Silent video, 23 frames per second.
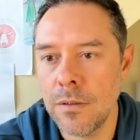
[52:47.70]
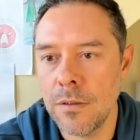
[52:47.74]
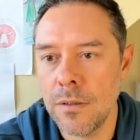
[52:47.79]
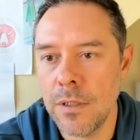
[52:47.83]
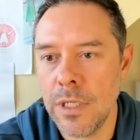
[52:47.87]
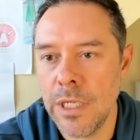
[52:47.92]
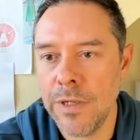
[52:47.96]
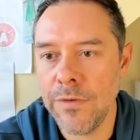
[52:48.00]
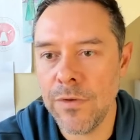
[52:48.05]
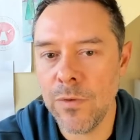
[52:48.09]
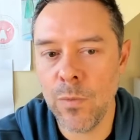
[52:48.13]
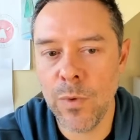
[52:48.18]

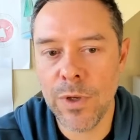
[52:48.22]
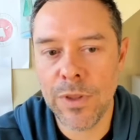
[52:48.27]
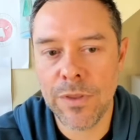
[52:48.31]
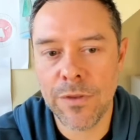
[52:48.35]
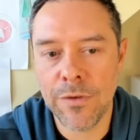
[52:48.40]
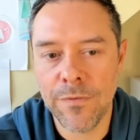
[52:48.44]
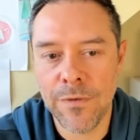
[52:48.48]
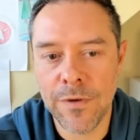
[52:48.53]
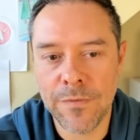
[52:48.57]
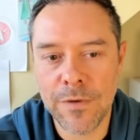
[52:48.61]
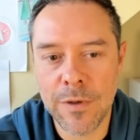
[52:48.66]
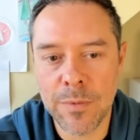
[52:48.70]
Even with the
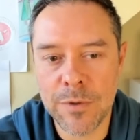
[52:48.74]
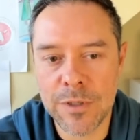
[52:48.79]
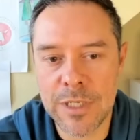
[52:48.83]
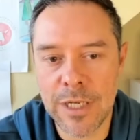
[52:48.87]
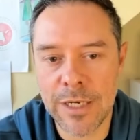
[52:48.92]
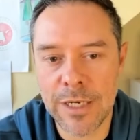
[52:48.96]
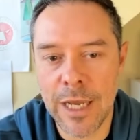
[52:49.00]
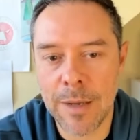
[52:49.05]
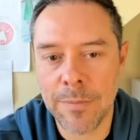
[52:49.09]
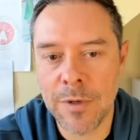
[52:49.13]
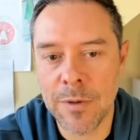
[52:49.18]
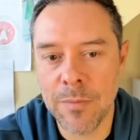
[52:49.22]
50%
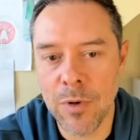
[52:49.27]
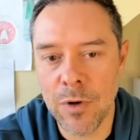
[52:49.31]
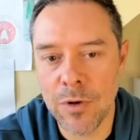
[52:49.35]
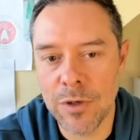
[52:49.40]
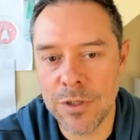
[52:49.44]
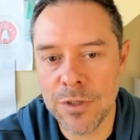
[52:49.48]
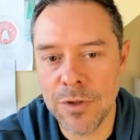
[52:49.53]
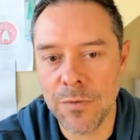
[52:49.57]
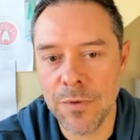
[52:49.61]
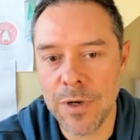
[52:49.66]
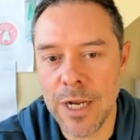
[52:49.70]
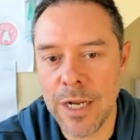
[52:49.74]
captain
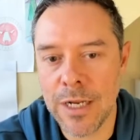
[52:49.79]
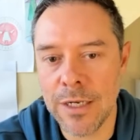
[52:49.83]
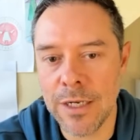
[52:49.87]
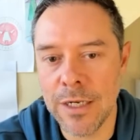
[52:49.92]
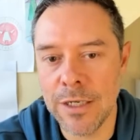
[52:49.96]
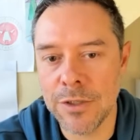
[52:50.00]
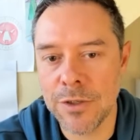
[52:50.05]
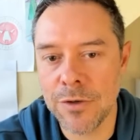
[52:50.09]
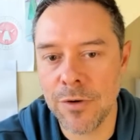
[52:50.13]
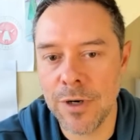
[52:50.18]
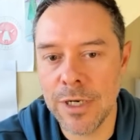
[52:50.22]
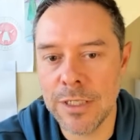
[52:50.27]
bonus, 380
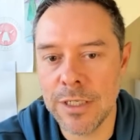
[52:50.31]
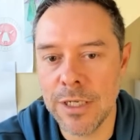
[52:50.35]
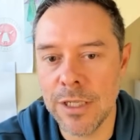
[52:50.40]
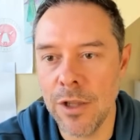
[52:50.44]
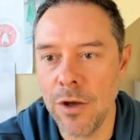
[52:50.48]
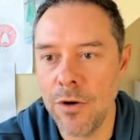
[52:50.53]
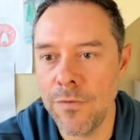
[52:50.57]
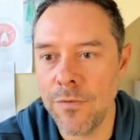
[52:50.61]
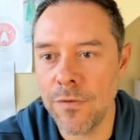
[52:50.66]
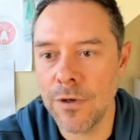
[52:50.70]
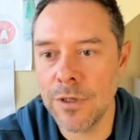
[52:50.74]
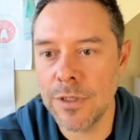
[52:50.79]
is crazy
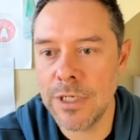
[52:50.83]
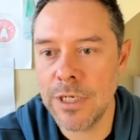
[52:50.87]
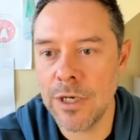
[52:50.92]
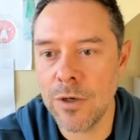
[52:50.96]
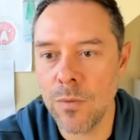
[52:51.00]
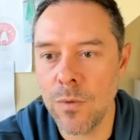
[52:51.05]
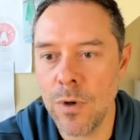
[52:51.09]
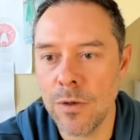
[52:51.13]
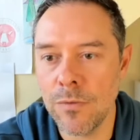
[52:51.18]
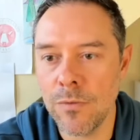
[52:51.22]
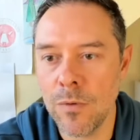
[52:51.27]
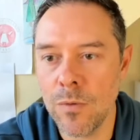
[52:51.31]
low for a tier
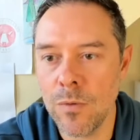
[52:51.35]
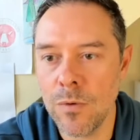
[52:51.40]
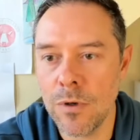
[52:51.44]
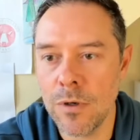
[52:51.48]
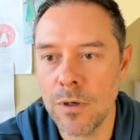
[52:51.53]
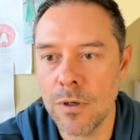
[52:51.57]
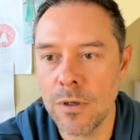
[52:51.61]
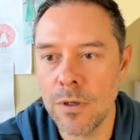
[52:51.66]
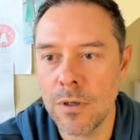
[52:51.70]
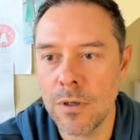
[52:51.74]
1 reward.